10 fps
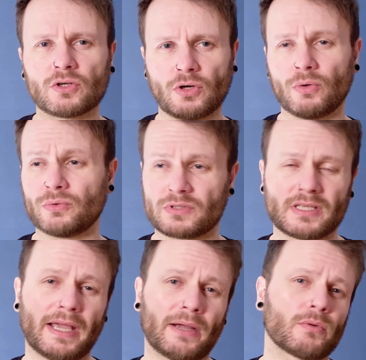goals,
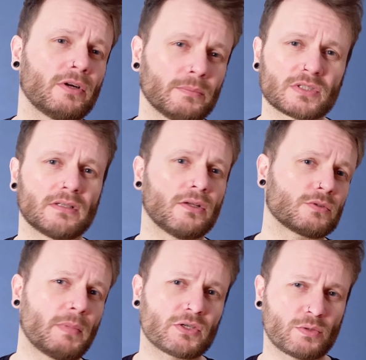the outcomes, and
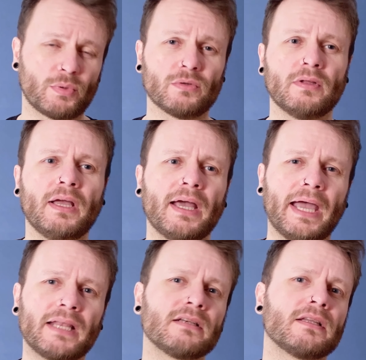those measurable
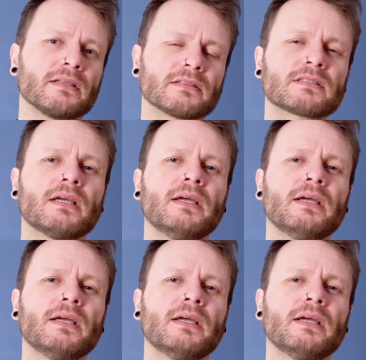endings.